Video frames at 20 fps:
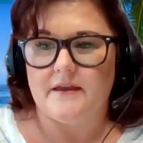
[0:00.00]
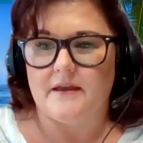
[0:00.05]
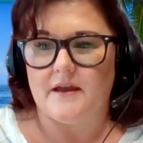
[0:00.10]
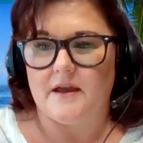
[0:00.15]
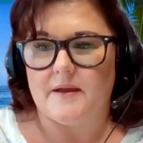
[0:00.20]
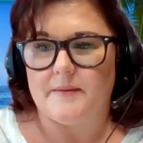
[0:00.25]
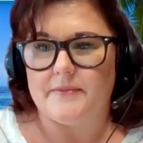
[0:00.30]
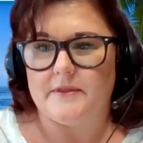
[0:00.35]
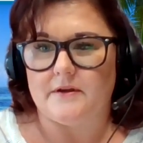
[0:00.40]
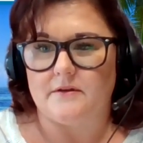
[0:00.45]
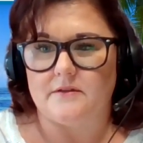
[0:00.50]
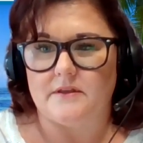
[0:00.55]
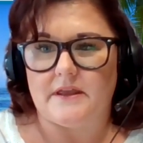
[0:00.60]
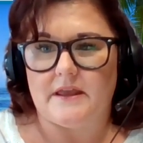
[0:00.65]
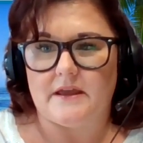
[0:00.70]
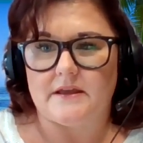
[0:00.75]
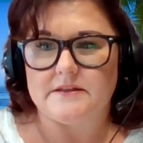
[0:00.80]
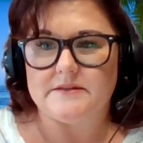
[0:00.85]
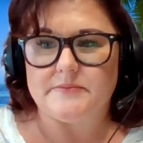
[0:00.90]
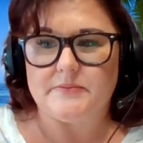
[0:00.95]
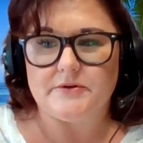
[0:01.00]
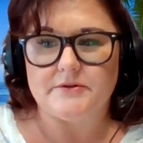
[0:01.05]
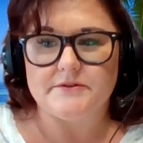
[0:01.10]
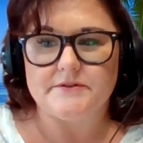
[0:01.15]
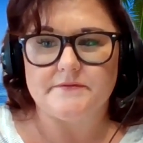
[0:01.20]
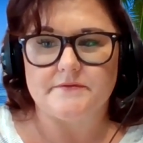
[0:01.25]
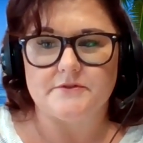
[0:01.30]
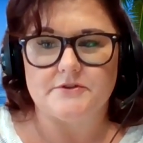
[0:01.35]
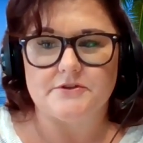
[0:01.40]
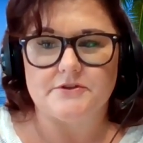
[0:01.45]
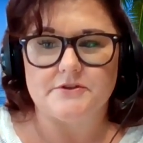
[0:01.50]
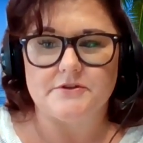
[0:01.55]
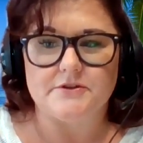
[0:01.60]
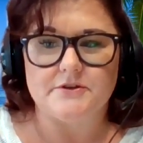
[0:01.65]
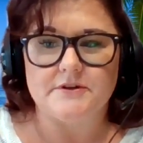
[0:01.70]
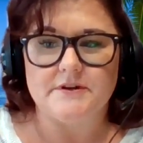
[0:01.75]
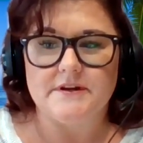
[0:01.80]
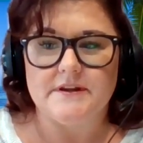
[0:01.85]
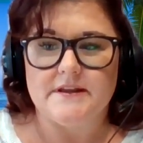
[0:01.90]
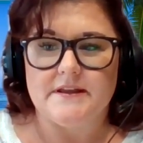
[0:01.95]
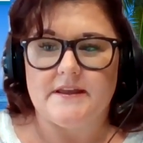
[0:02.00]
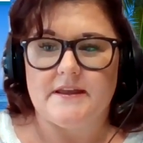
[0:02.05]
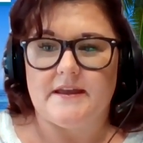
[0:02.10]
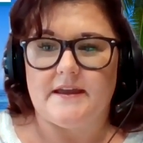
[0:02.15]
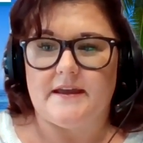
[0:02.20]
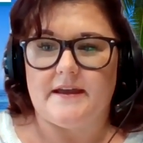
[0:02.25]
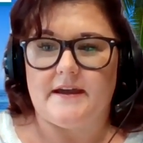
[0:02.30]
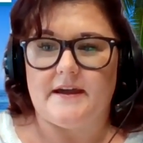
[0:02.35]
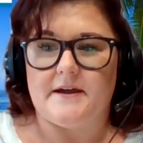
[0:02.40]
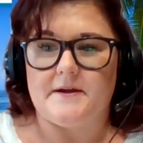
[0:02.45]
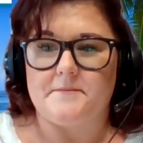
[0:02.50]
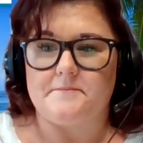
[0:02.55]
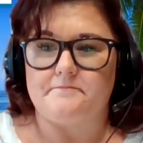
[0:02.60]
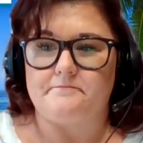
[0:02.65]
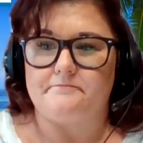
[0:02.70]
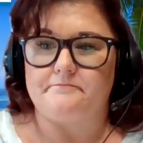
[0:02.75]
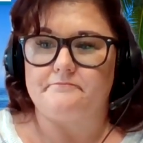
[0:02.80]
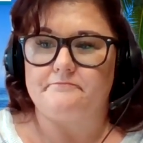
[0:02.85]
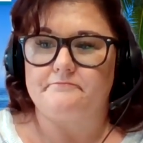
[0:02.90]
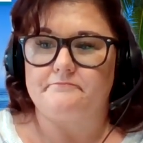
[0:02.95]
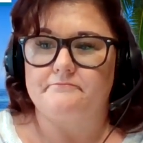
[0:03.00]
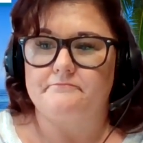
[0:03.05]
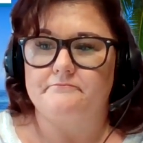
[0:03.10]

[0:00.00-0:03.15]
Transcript: They're the experts for sure. Um,